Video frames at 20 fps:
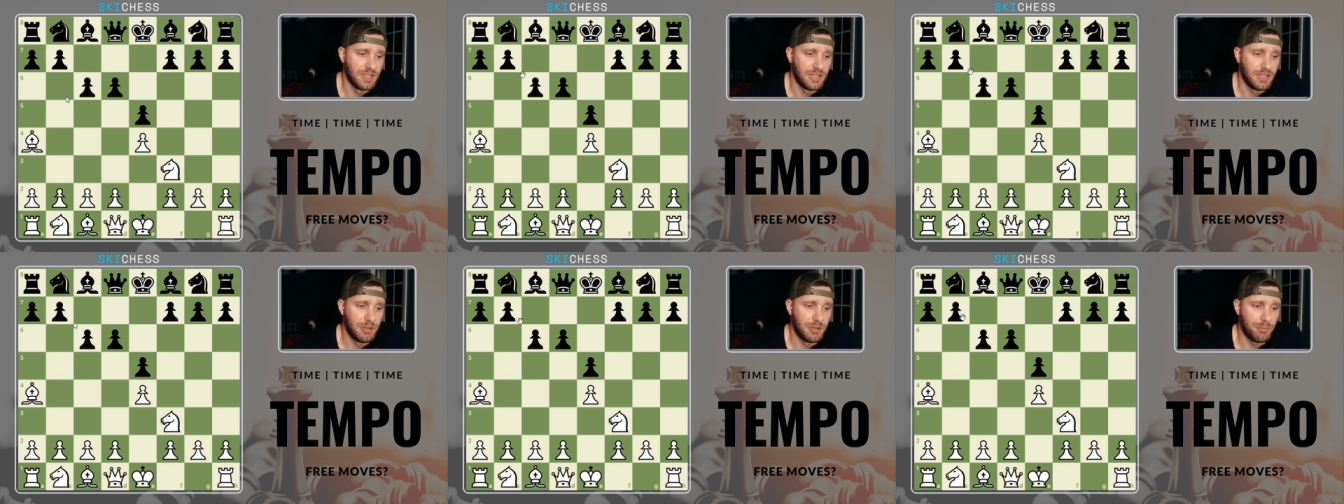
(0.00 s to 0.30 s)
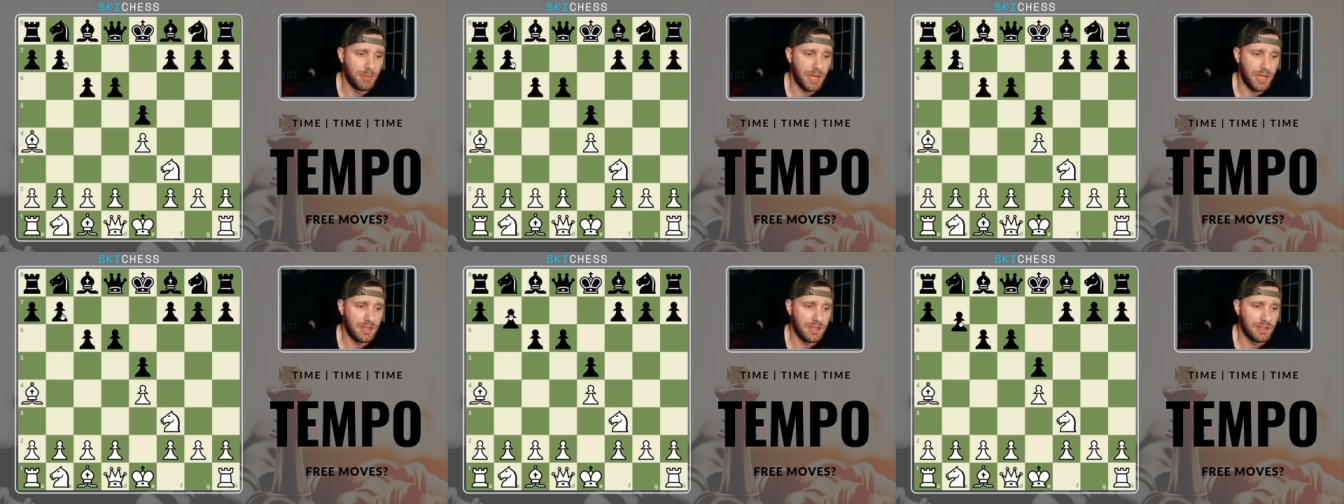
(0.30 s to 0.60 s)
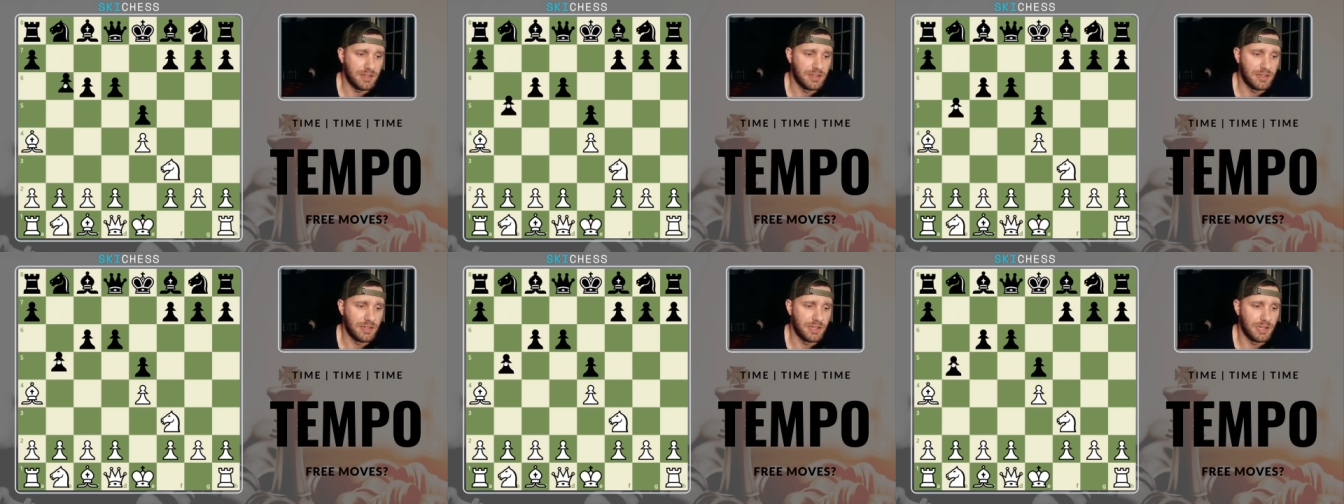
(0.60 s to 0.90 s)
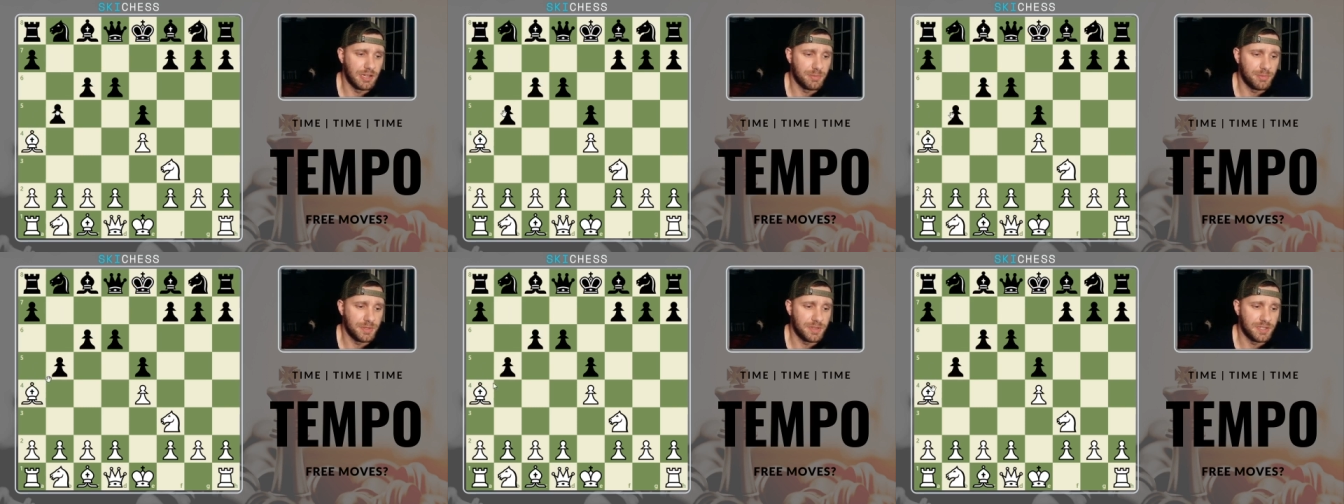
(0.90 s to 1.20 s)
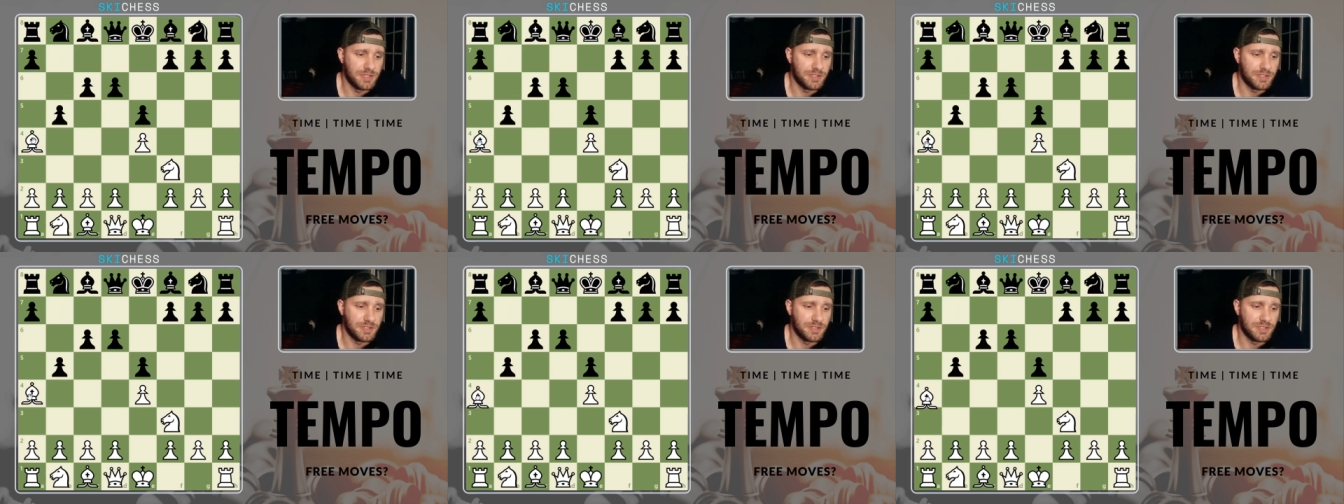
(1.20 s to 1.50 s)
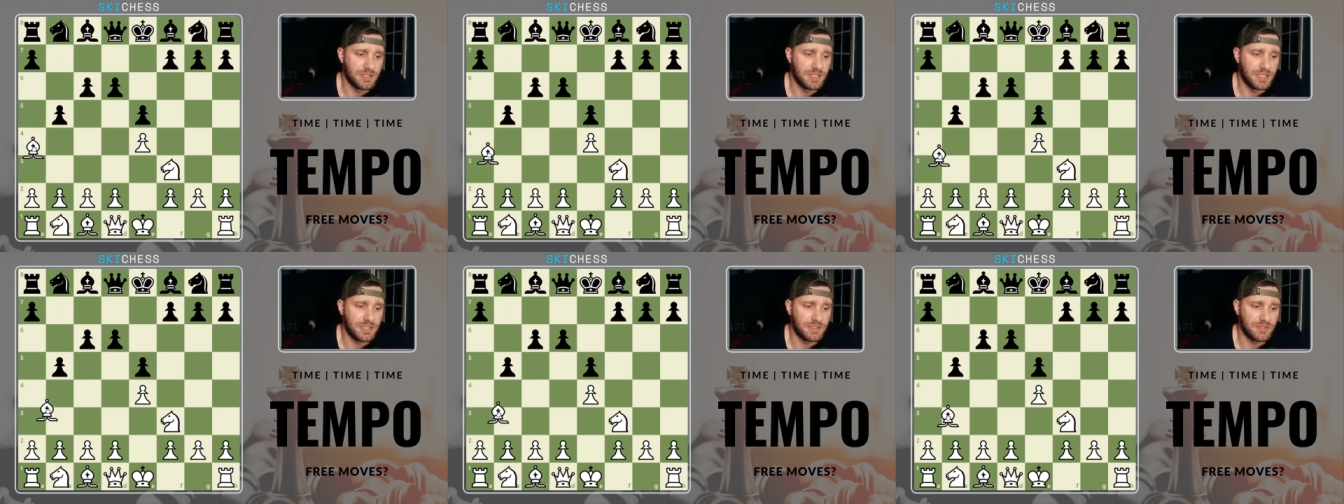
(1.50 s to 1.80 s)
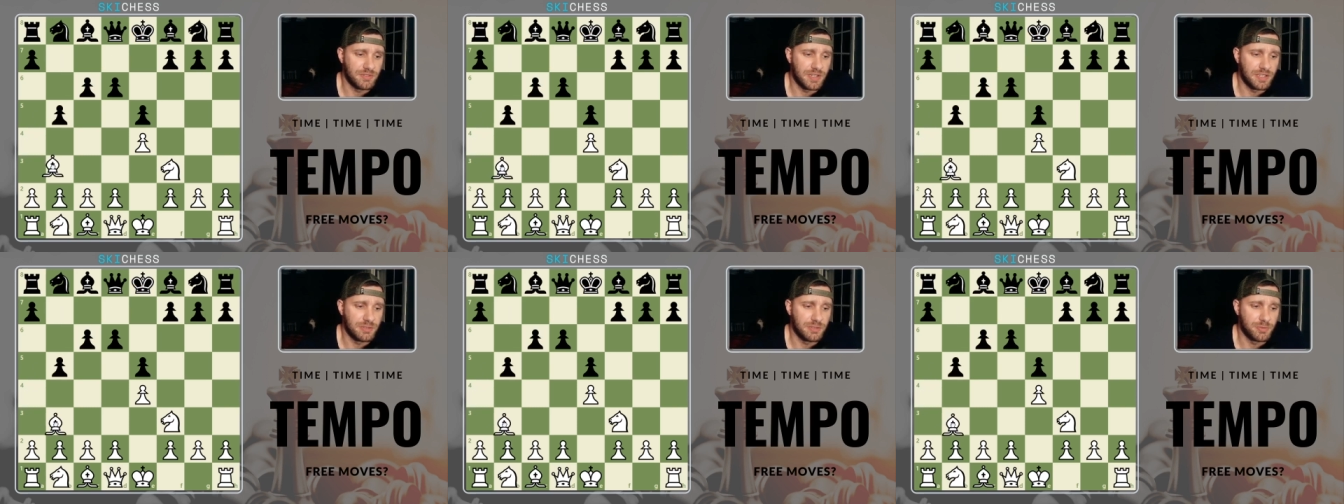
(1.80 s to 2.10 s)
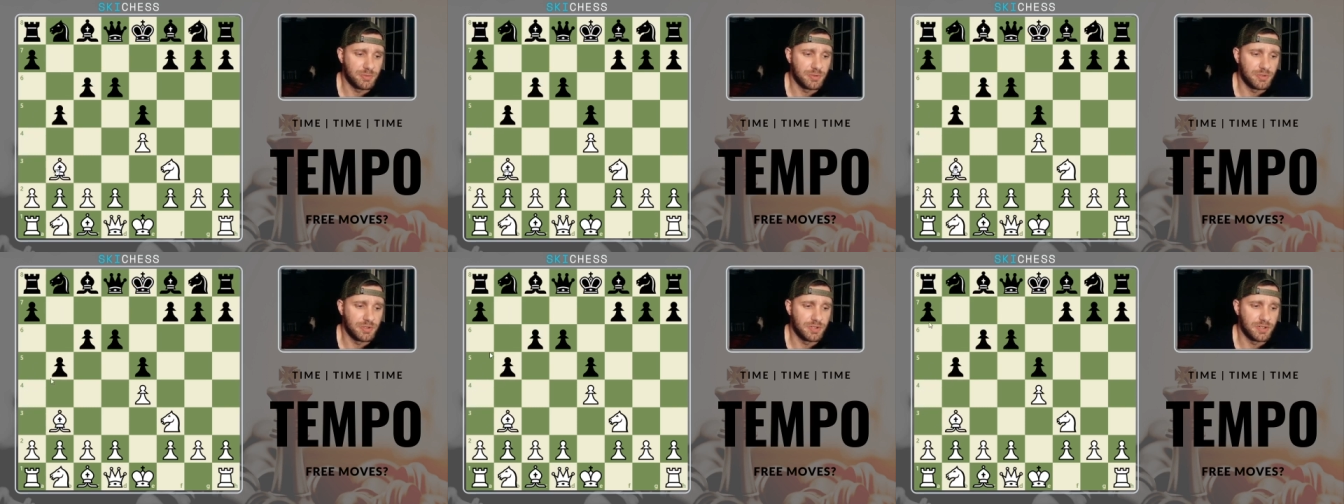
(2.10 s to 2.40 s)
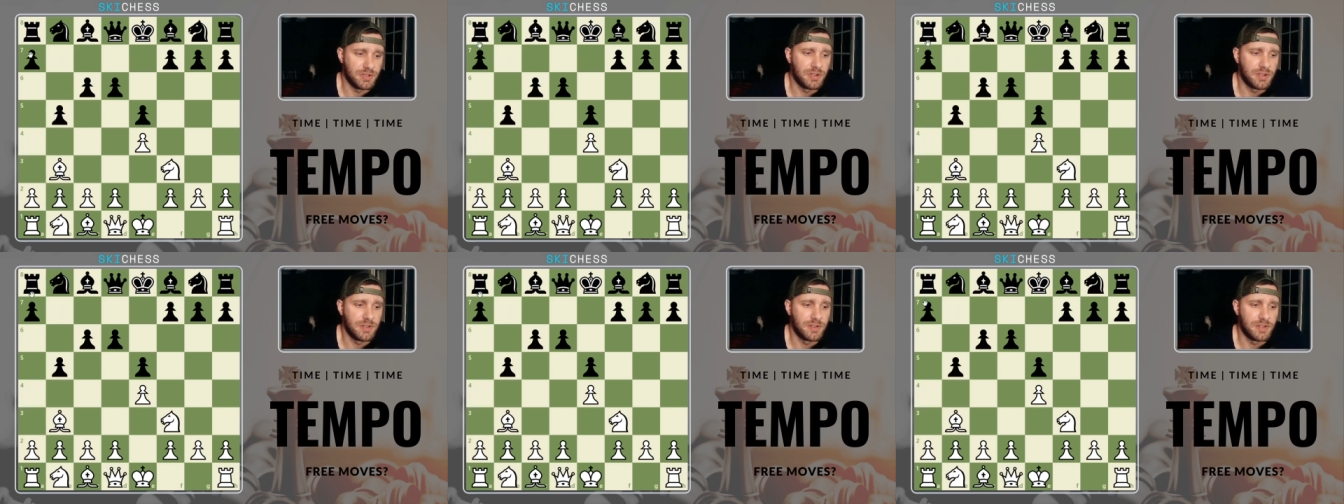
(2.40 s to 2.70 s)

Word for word: backing up and then you're kicked around the board